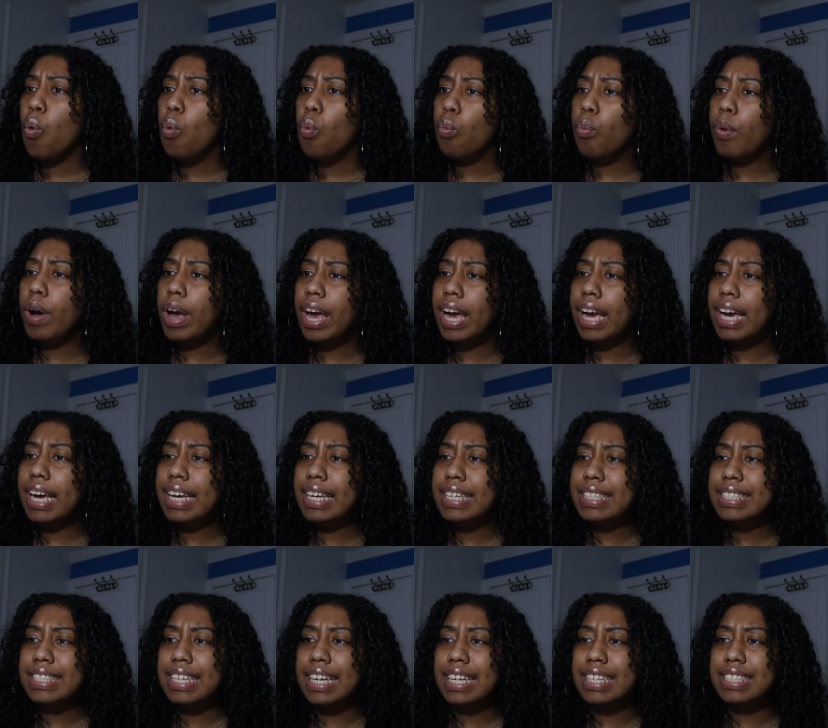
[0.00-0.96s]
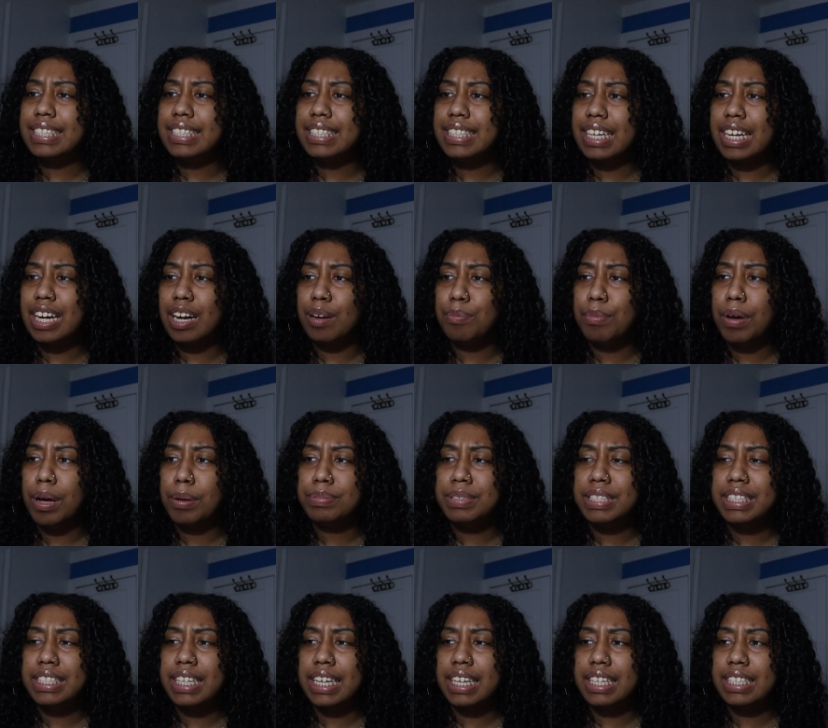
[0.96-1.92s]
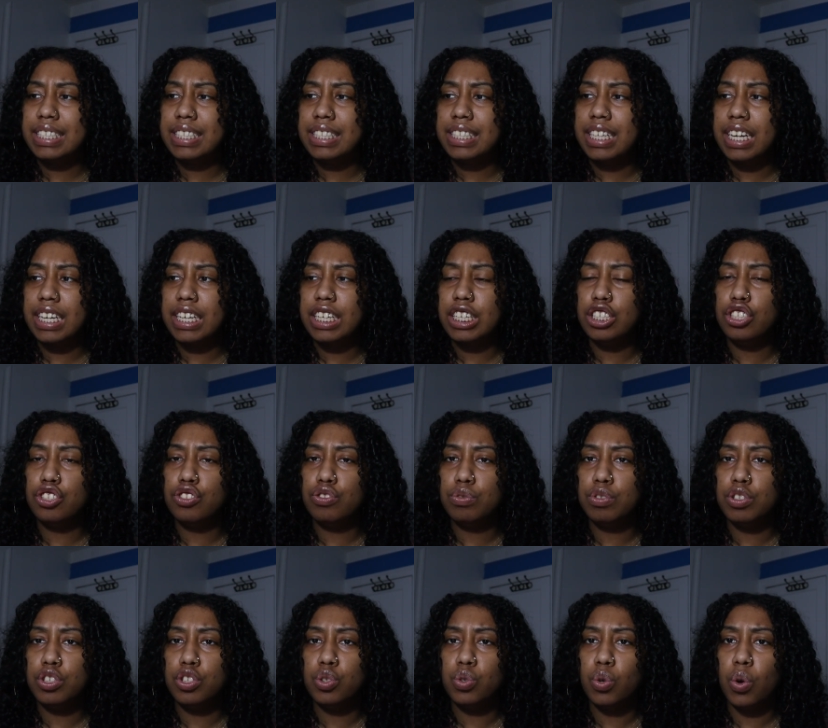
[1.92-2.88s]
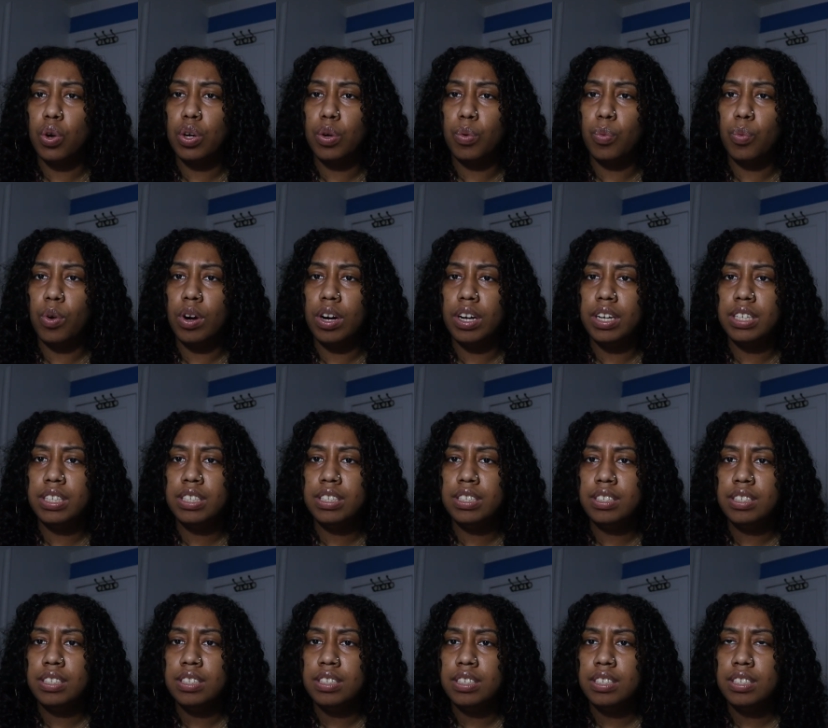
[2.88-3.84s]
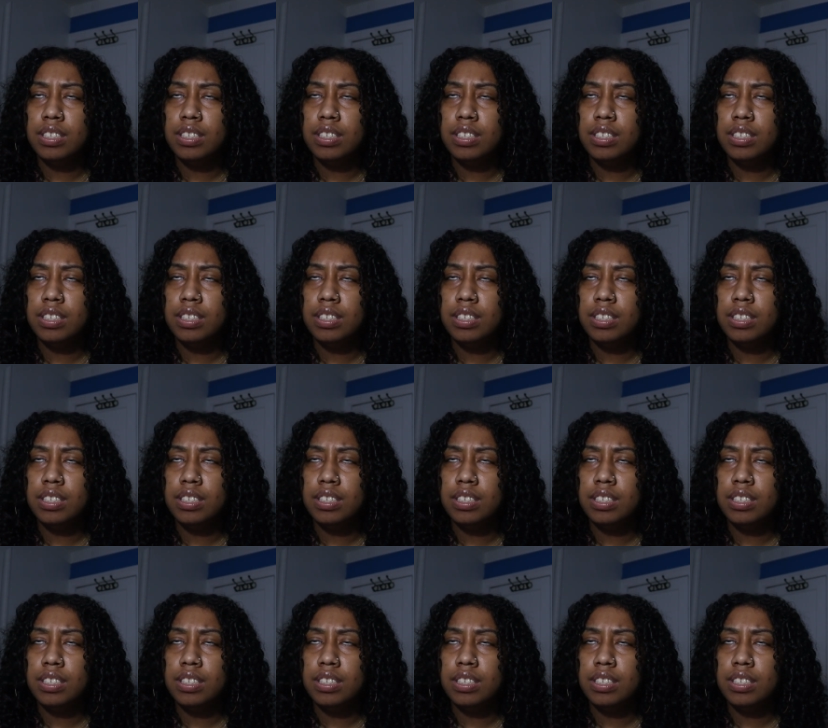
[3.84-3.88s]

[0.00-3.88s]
Wait, he said stick him up, stick, stick. He drew the shorter one.